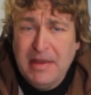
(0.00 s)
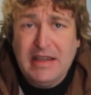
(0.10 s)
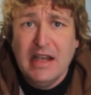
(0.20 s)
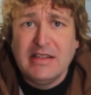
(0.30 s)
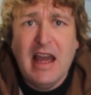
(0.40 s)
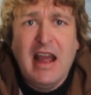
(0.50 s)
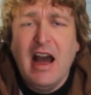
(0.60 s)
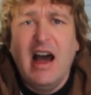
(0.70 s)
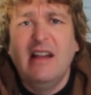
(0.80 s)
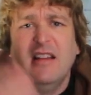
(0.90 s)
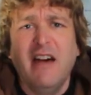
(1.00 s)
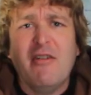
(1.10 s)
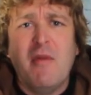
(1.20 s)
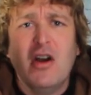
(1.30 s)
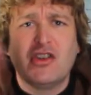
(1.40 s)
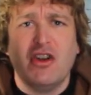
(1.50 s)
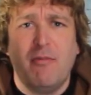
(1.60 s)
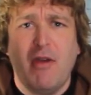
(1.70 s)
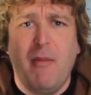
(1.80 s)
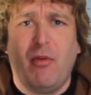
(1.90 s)
because I love
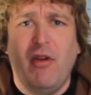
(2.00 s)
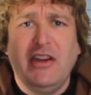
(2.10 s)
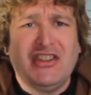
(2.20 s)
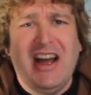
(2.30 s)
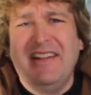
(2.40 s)
emotional preparation.